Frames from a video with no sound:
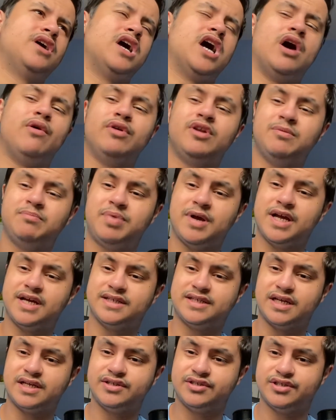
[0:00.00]
I wouldn't pay
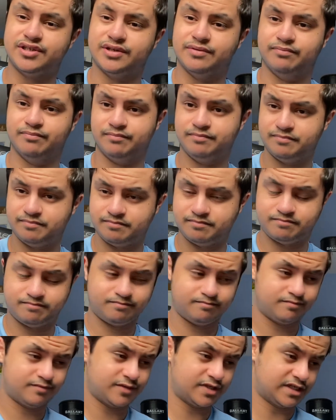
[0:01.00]
attention
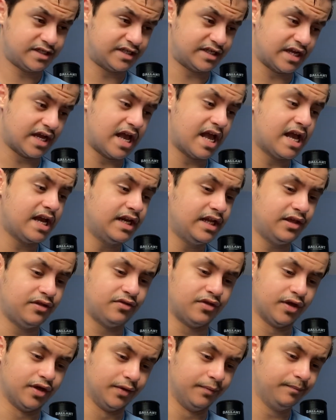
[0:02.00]
to
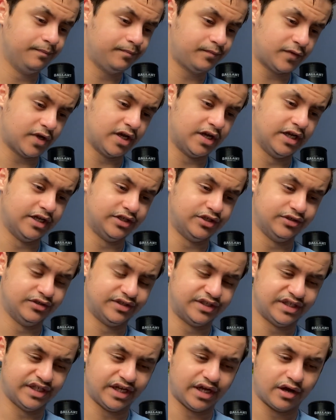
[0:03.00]
anything unless you
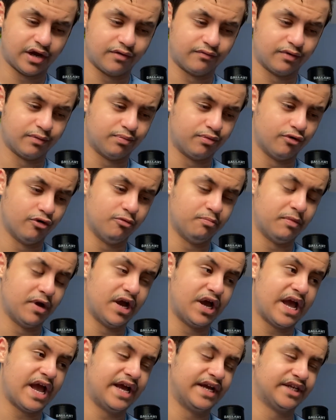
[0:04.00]
see a report
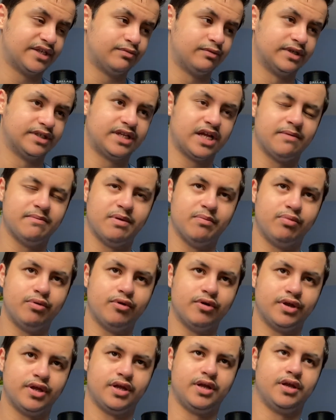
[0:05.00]
by ex-West Ham
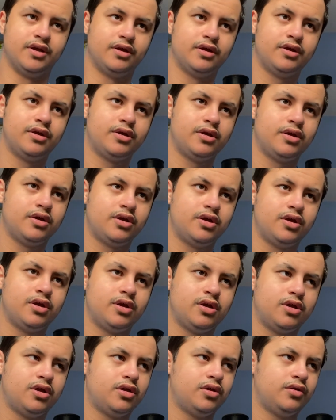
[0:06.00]
employee,
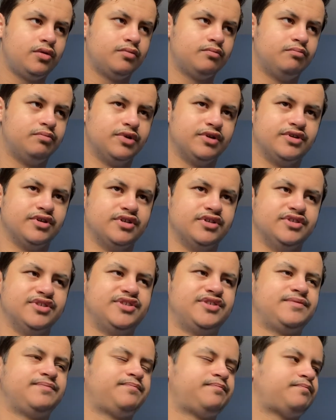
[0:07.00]

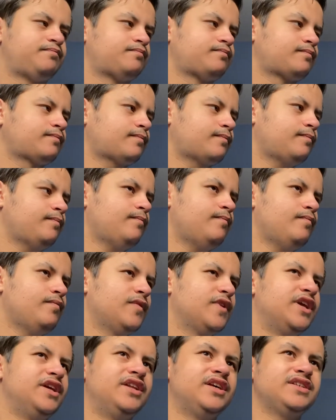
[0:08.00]
because
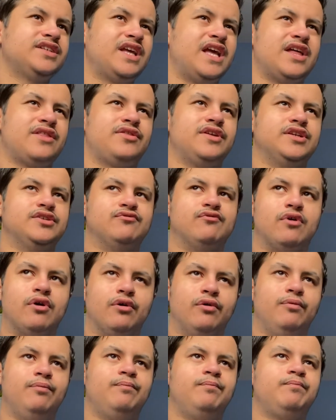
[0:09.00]
he doesn't get things
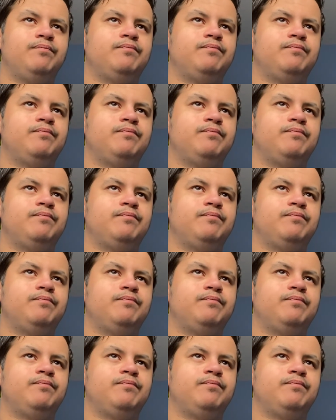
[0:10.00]
wrong.